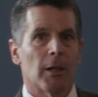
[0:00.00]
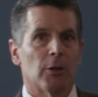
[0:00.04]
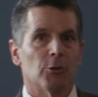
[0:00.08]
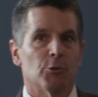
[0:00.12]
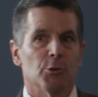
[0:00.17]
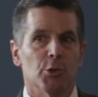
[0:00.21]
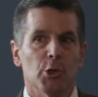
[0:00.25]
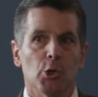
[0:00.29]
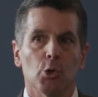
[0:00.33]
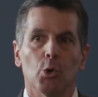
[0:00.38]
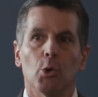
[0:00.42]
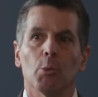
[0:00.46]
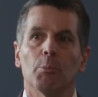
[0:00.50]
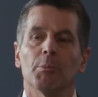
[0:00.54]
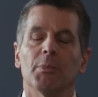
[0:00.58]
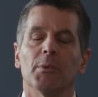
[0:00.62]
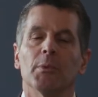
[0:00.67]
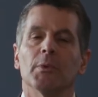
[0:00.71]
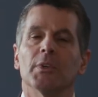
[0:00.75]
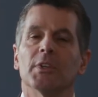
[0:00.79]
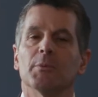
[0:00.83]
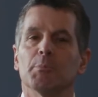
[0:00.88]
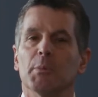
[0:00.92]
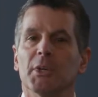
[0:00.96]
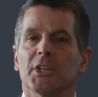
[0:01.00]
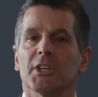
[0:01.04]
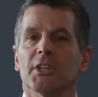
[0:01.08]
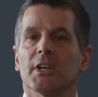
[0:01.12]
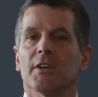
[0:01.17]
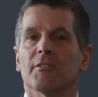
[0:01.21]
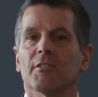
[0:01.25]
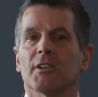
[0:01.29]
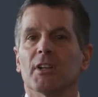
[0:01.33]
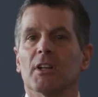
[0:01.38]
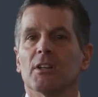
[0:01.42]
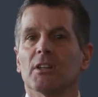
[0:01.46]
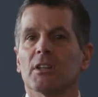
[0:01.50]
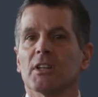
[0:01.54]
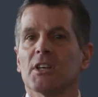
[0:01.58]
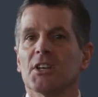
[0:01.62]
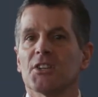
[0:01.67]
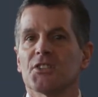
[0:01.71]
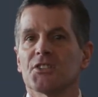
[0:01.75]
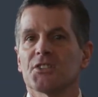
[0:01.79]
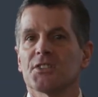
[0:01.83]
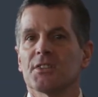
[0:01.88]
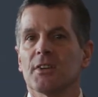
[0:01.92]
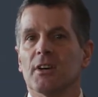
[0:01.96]
you will be given a
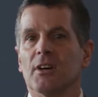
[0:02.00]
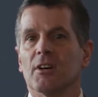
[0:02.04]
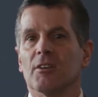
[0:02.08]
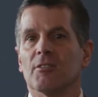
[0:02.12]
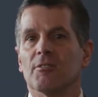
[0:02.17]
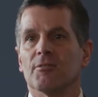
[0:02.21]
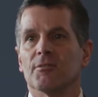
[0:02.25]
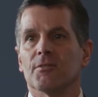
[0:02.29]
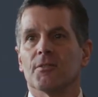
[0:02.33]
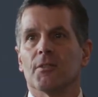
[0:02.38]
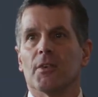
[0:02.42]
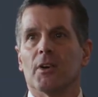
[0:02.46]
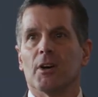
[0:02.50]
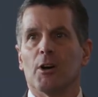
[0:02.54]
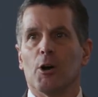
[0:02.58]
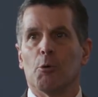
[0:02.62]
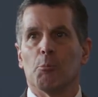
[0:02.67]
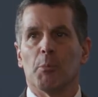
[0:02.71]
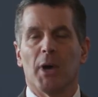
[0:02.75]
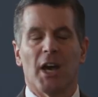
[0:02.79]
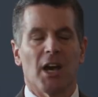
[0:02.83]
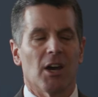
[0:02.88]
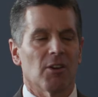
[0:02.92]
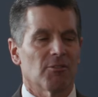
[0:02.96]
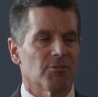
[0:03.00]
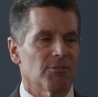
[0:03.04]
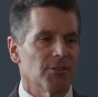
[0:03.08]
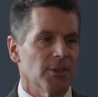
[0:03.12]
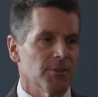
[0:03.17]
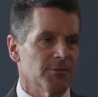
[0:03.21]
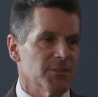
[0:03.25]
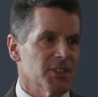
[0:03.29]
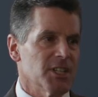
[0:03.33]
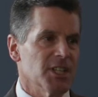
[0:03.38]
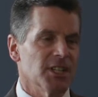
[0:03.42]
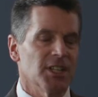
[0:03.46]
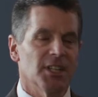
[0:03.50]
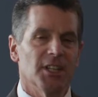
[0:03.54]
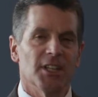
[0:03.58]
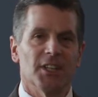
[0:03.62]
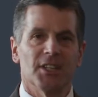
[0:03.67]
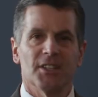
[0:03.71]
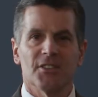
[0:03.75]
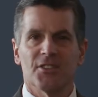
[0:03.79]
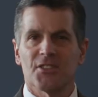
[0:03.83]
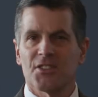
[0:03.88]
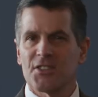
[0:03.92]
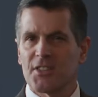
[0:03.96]
list of about
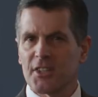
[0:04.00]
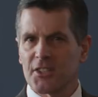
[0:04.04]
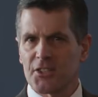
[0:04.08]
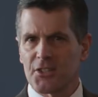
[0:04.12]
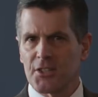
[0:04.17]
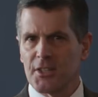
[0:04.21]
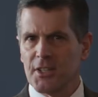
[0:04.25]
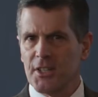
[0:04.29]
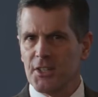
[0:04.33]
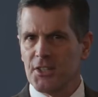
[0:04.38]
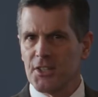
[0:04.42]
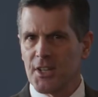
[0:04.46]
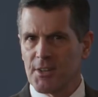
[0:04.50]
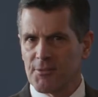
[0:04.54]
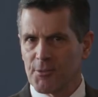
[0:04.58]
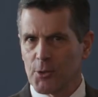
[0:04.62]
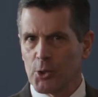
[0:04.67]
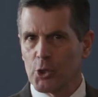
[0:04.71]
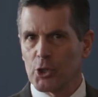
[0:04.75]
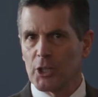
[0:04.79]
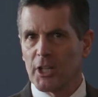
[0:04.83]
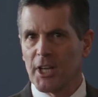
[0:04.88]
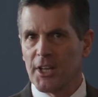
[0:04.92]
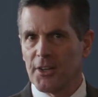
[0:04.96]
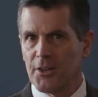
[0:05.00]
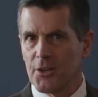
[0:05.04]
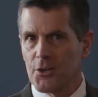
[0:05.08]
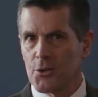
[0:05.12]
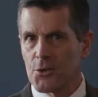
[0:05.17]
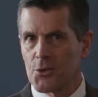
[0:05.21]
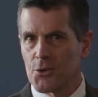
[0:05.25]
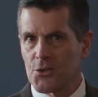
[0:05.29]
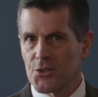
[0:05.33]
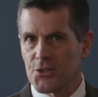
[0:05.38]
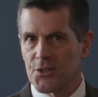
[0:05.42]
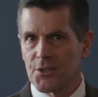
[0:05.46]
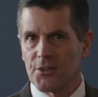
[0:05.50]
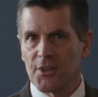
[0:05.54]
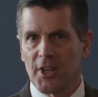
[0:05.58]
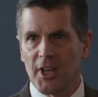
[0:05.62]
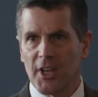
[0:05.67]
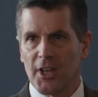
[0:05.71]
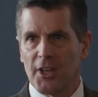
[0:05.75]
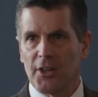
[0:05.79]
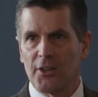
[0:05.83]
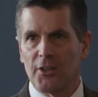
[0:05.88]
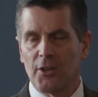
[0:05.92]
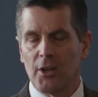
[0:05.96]
15, 16 different lenders
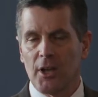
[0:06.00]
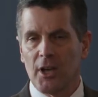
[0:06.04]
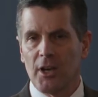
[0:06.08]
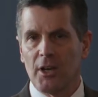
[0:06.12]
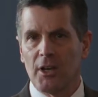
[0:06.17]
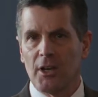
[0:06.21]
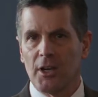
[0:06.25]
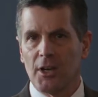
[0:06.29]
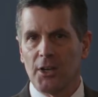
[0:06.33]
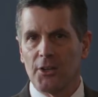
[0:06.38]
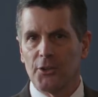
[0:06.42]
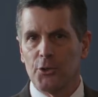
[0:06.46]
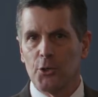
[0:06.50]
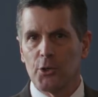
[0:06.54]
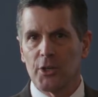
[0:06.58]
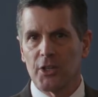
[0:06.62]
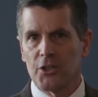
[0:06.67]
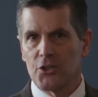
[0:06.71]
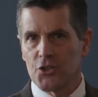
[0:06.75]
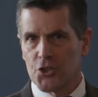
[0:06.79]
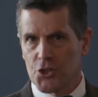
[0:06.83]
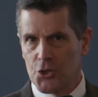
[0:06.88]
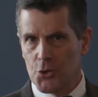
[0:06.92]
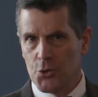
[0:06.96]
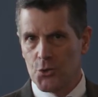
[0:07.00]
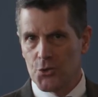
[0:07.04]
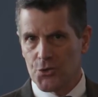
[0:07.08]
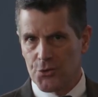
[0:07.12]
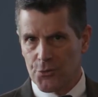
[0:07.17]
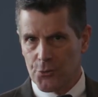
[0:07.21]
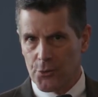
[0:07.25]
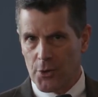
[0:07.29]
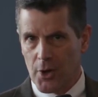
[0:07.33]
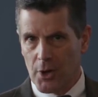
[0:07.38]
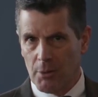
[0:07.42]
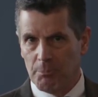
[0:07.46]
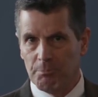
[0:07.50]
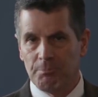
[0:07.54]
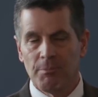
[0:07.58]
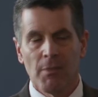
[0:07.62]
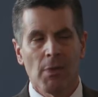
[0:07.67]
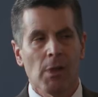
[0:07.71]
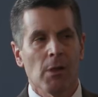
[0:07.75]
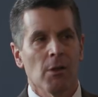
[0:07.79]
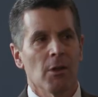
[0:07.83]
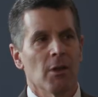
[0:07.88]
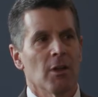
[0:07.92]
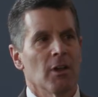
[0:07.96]
that you can choose from.
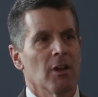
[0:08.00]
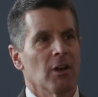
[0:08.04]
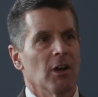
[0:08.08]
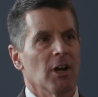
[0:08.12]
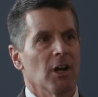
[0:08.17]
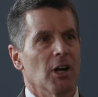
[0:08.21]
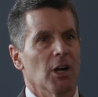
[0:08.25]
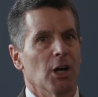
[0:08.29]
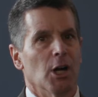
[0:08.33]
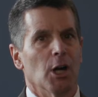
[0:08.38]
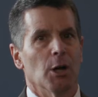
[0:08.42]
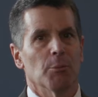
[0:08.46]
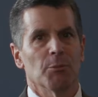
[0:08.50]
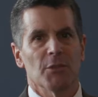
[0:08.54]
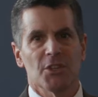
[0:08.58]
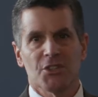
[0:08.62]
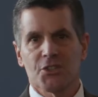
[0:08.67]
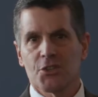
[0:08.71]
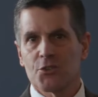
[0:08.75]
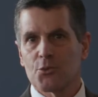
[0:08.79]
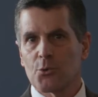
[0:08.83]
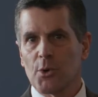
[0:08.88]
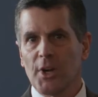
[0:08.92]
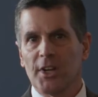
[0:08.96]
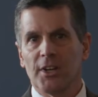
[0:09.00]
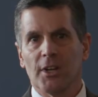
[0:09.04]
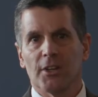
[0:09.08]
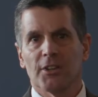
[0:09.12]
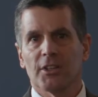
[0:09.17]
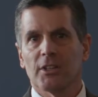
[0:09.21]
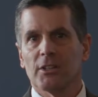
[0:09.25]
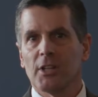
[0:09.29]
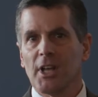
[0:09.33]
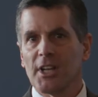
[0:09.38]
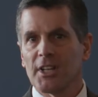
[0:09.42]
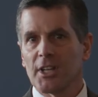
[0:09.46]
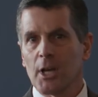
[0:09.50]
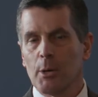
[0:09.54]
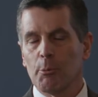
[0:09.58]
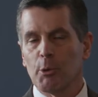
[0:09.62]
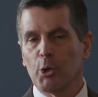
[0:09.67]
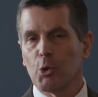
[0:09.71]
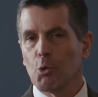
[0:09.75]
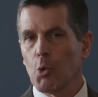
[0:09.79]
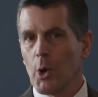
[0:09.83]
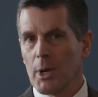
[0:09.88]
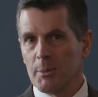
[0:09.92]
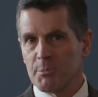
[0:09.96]
This is right on the
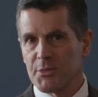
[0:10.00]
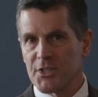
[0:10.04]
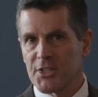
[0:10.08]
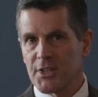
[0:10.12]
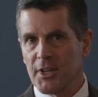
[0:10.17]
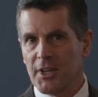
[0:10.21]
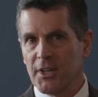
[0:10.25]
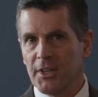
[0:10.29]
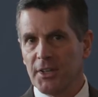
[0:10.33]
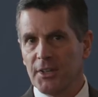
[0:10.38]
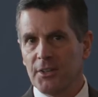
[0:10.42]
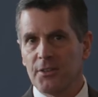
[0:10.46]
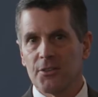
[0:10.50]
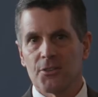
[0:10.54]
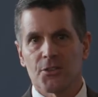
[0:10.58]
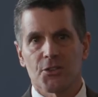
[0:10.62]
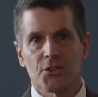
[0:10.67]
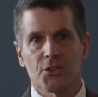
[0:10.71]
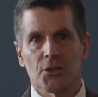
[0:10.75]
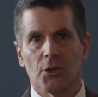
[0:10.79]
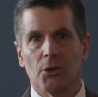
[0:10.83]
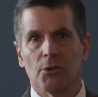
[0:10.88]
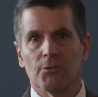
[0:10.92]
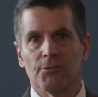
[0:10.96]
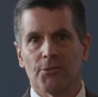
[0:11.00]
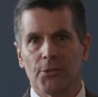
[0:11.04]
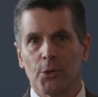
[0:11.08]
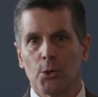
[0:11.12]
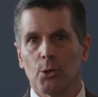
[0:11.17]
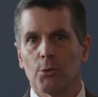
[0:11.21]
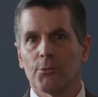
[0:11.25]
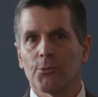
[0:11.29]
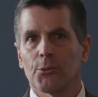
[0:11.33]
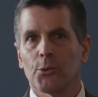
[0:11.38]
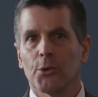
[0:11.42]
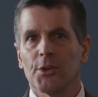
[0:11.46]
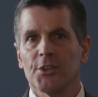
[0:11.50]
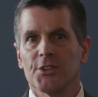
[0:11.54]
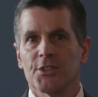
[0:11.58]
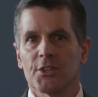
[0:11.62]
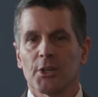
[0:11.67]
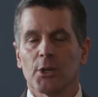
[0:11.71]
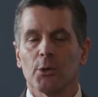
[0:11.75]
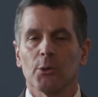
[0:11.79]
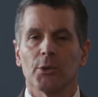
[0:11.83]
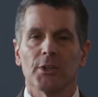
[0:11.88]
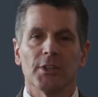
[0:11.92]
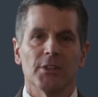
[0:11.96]
Lycoming website, so feel free to
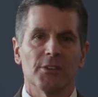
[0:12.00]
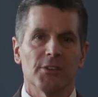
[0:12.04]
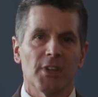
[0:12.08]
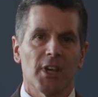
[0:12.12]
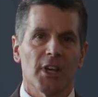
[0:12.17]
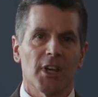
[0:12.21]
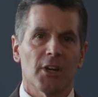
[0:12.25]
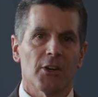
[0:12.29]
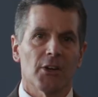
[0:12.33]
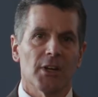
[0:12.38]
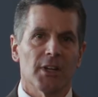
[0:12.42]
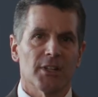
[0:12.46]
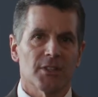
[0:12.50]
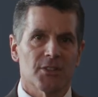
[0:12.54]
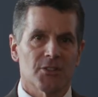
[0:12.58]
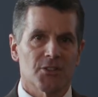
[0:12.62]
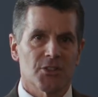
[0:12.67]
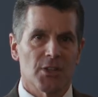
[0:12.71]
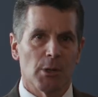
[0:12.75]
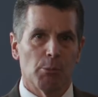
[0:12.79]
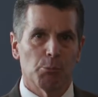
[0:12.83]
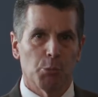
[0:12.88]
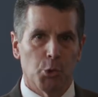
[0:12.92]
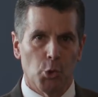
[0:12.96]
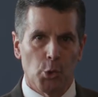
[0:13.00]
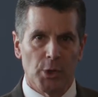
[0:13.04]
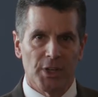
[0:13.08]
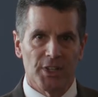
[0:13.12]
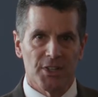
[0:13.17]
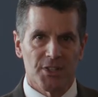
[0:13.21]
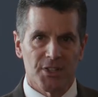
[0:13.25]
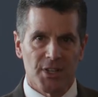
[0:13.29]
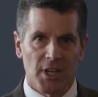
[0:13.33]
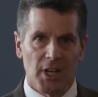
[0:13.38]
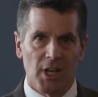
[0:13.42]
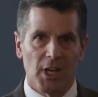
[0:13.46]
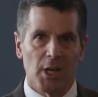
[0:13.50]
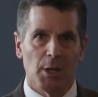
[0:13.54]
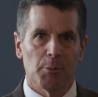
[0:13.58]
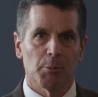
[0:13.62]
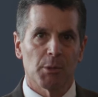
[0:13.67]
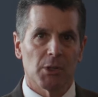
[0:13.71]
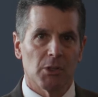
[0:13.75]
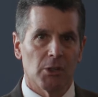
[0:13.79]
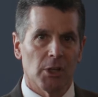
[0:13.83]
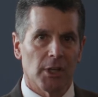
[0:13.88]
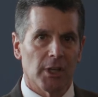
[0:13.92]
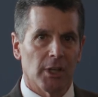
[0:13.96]
go in there at some point in time,
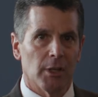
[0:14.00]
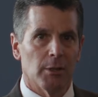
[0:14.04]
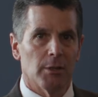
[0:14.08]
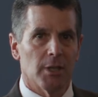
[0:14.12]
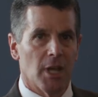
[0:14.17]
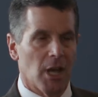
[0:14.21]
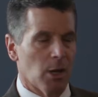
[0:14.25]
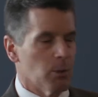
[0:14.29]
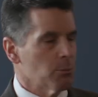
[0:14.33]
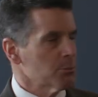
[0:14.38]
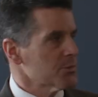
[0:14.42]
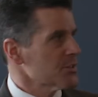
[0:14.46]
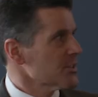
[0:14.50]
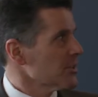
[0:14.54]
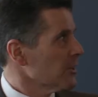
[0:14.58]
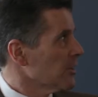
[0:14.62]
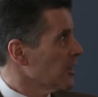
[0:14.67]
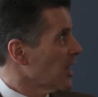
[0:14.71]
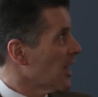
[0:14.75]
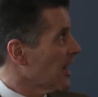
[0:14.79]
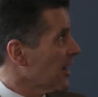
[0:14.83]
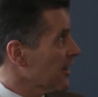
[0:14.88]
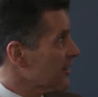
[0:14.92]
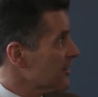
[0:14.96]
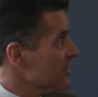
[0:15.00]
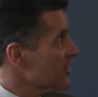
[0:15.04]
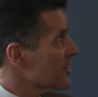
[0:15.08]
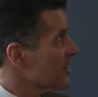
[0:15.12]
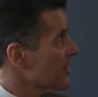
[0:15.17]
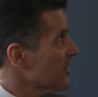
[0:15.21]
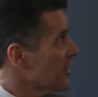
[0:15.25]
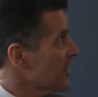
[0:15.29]
click in Elm Select,